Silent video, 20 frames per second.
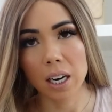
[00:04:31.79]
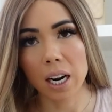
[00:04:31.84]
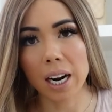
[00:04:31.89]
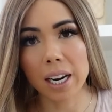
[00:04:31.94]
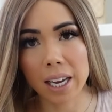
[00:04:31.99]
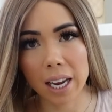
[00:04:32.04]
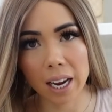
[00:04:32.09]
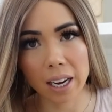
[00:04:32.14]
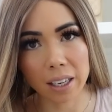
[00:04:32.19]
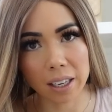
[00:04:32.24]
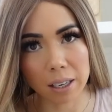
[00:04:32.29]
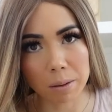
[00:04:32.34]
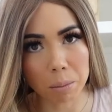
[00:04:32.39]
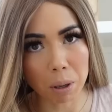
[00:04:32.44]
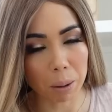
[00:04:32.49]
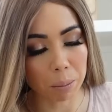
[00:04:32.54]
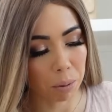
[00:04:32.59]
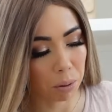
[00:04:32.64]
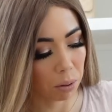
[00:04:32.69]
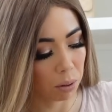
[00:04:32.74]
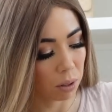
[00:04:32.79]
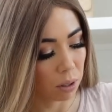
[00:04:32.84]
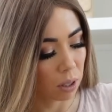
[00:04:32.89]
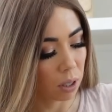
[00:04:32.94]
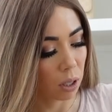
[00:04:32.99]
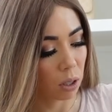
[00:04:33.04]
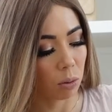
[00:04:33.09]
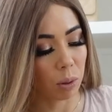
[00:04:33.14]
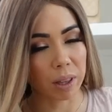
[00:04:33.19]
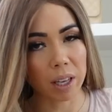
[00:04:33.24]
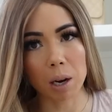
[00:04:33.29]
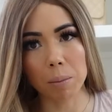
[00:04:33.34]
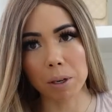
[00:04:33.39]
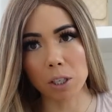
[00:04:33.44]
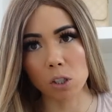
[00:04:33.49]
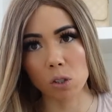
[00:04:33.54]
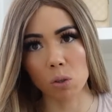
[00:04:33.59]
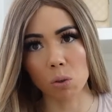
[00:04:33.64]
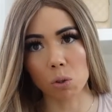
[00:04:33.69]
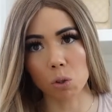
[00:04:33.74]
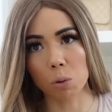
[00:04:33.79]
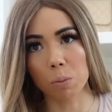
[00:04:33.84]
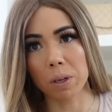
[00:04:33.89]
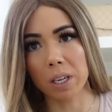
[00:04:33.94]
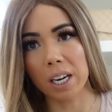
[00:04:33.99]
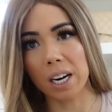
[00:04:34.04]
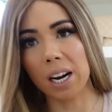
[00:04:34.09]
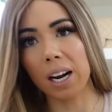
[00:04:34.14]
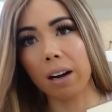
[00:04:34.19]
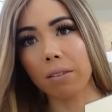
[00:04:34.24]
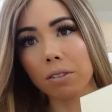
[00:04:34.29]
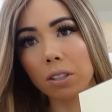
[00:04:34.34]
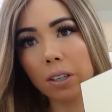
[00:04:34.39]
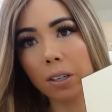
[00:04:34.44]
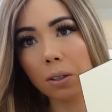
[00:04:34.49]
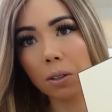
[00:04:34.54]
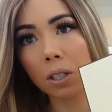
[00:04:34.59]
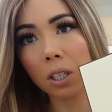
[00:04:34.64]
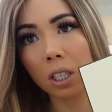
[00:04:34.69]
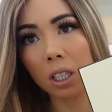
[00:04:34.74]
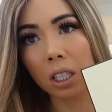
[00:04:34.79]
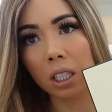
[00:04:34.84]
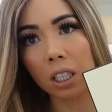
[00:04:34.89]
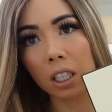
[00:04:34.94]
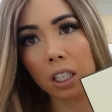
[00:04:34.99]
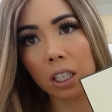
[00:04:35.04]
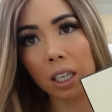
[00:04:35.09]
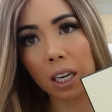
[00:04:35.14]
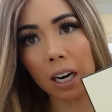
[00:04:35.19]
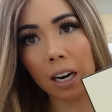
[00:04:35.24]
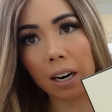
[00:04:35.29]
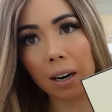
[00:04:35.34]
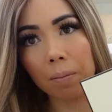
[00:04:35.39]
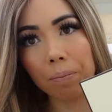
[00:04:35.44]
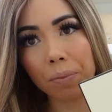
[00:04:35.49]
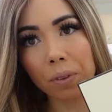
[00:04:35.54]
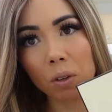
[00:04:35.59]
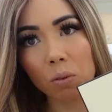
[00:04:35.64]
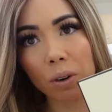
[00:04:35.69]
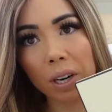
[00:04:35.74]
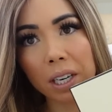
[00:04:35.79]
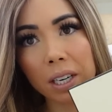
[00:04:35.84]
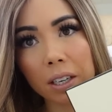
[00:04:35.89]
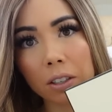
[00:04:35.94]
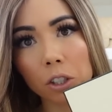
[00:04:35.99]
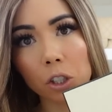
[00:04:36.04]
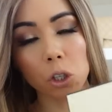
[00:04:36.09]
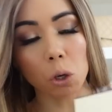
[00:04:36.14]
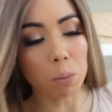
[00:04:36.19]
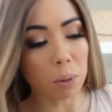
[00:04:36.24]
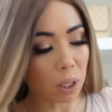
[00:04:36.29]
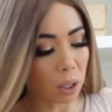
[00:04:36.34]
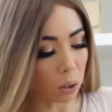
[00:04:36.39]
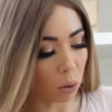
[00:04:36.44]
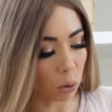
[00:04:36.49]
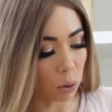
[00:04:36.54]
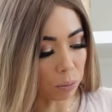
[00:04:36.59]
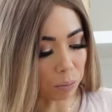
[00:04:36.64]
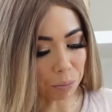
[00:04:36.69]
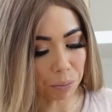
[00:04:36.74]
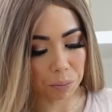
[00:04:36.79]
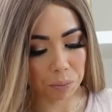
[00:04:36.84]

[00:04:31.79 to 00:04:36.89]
I can't keep up with how much social media I have to do. Right here, Jo Malone.